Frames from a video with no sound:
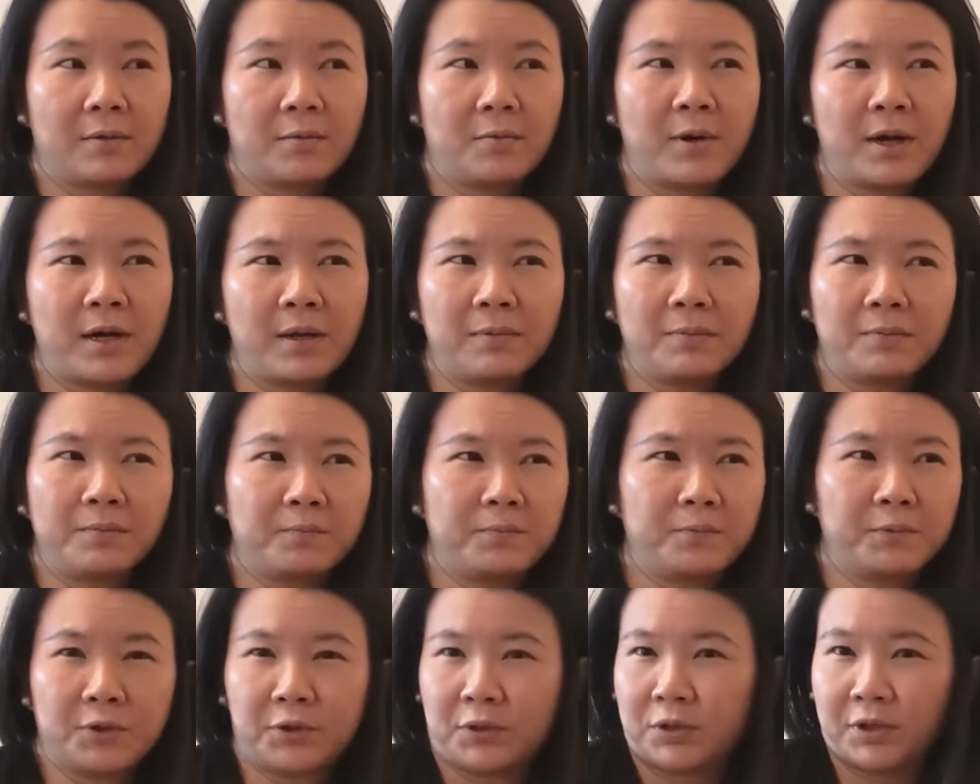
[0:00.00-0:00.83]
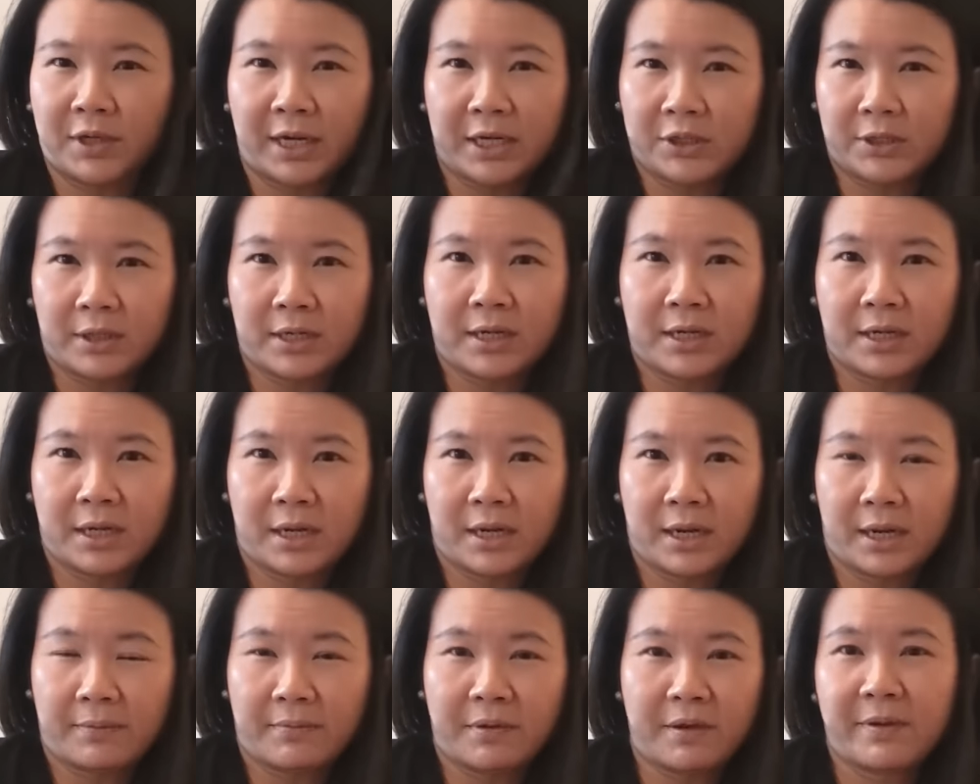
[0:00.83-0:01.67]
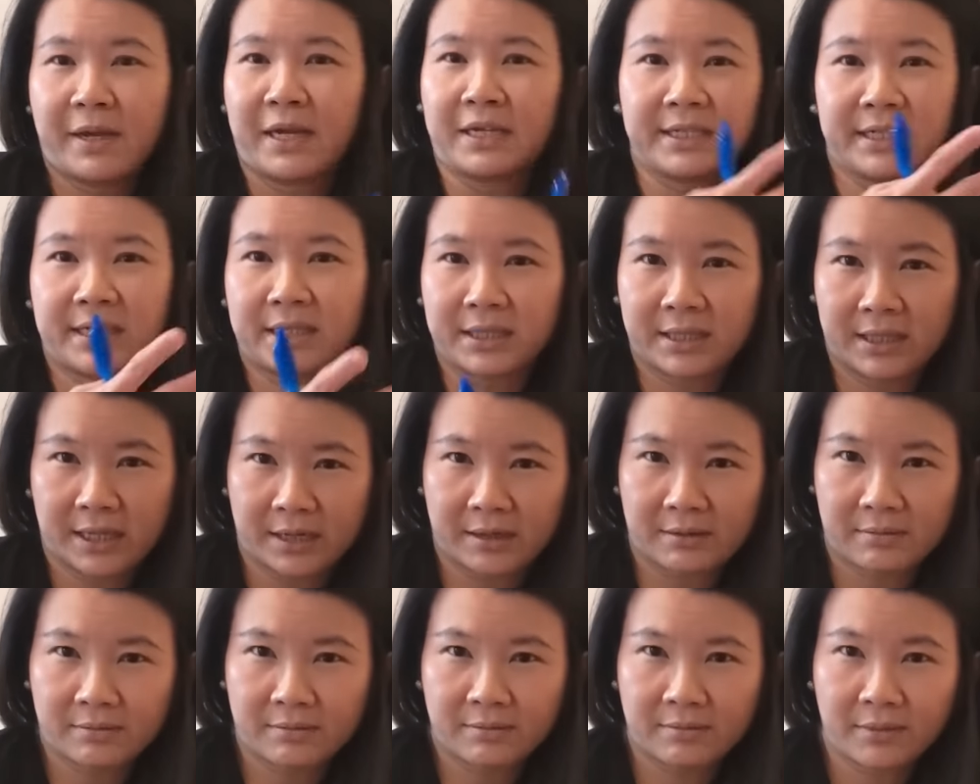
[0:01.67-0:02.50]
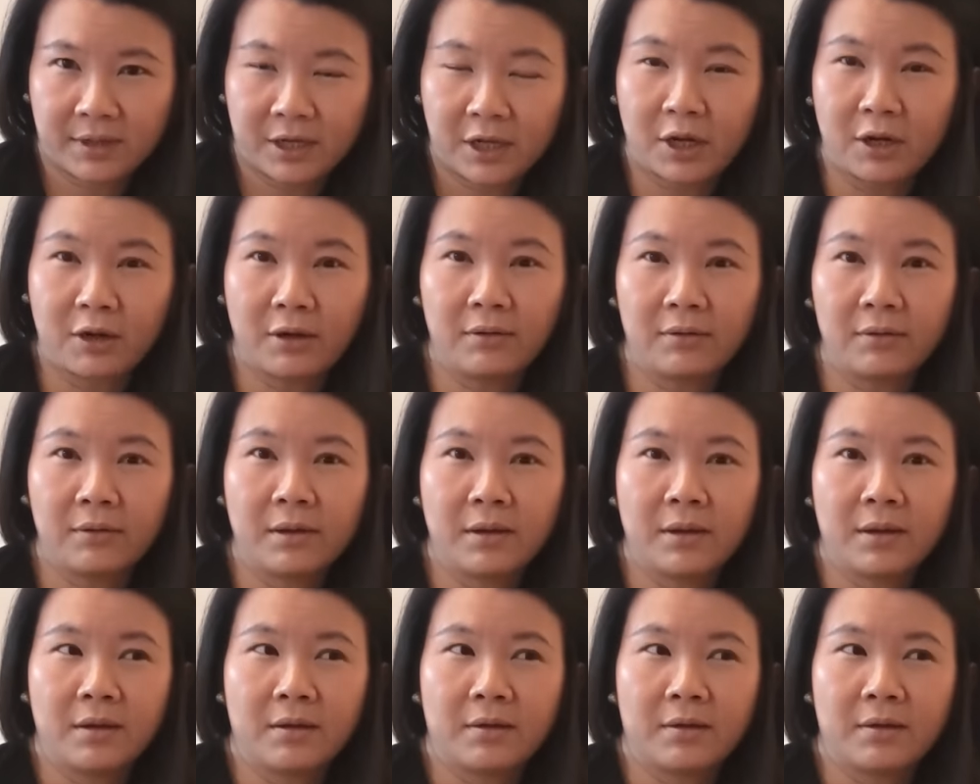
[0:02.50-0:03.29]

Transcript: well, do you actually need it? Maybe adjust it, you know,